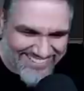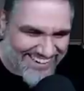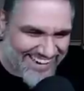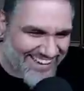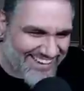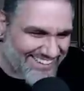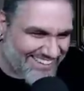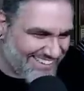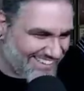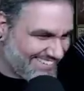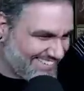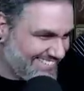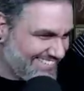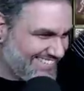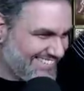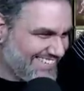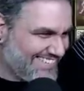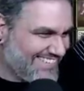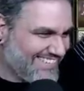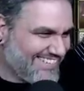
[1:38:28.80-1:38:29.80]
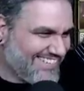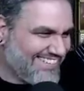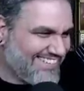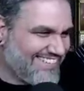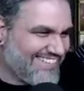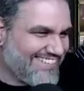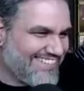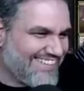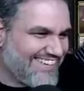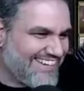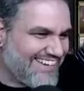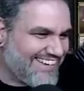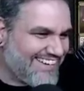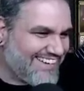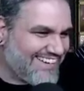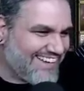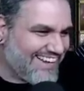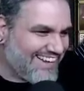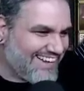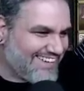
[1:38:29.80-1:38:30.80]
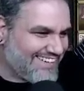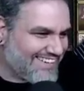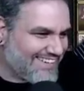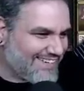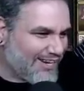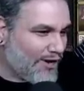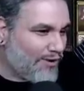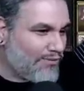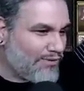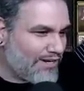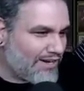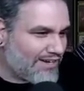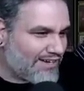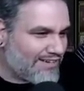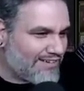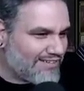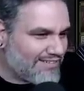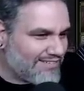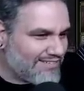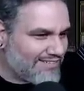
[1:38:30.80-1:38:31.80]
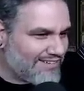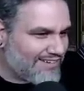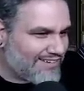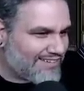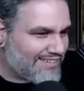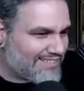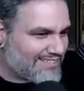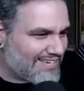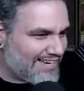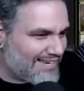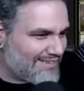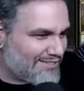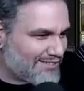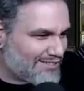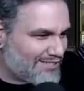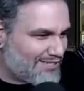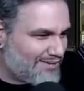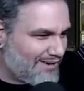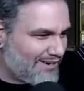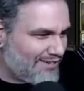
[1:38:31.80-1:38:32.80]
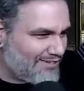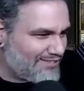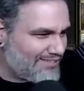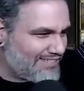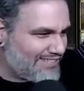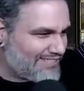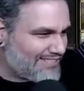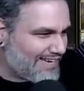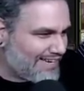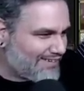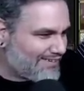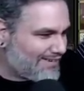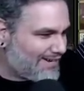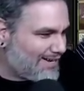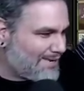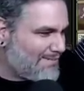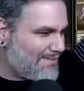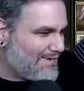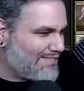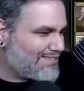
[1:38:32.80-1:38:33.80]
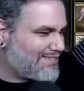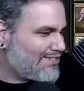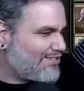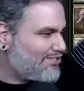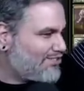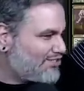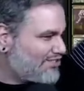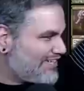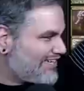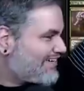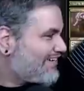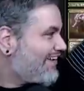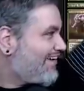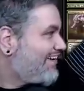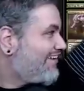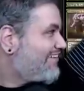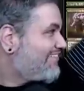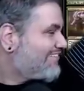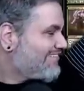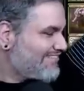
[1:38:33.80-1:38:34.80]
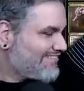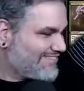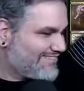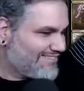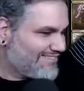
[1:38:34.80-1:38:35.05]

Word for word: Nailed it. Nailed it. Oh, look. Look, this guy gives us 2 energy. This Aether Hub is legit now.